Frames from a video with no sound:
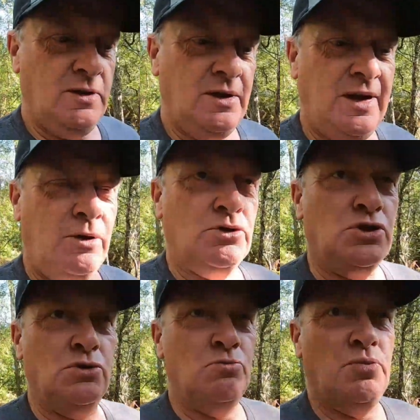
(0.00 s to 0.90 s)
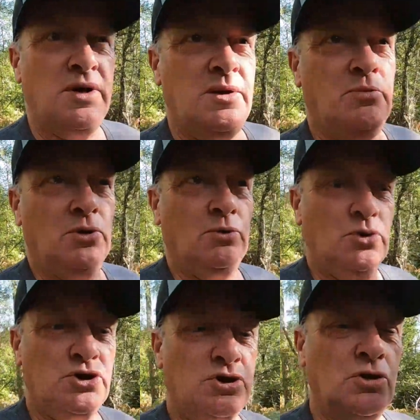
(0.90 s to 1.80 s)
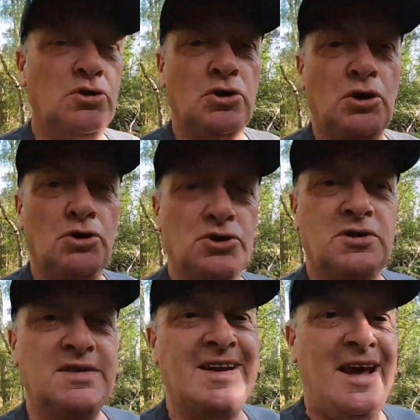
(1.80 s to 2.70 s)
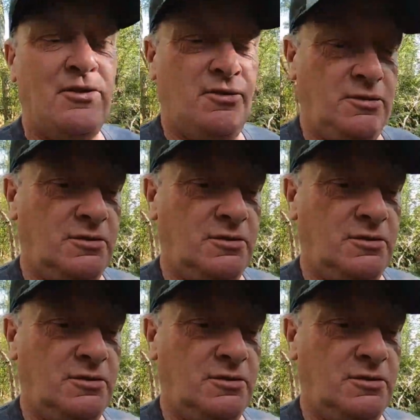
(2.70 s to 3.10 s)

how some people were so close to death,